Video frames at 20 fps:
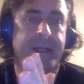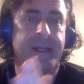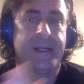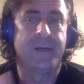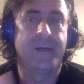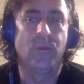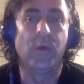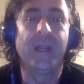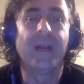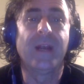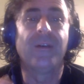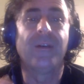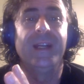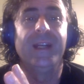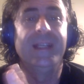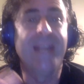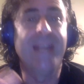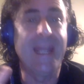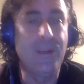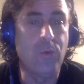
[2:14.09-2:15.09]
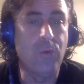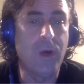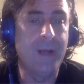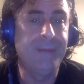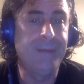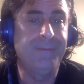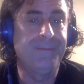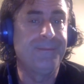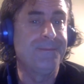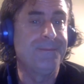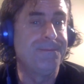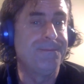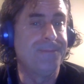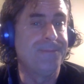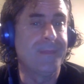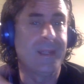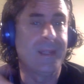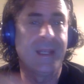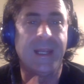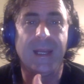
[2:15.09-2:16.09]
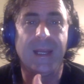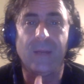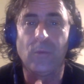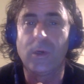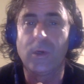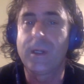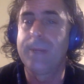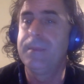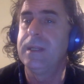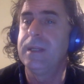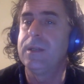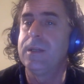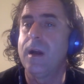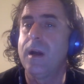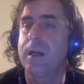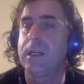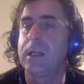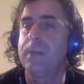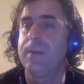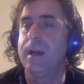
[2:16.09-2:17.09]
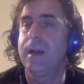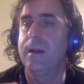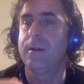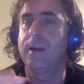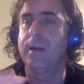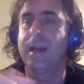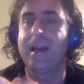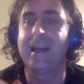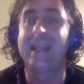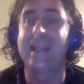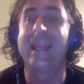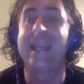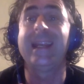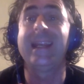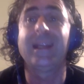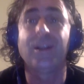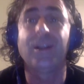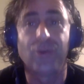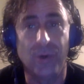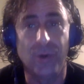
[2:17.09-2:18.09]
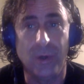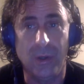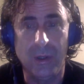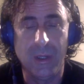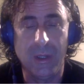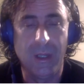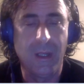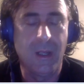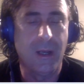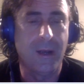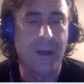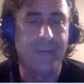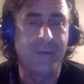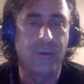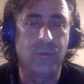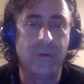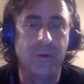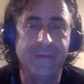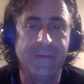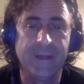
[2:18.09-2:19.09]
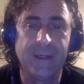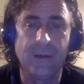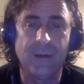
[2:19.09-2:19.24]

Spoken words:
We are in day 1, and we're going to be talking about how to gain control of your roofing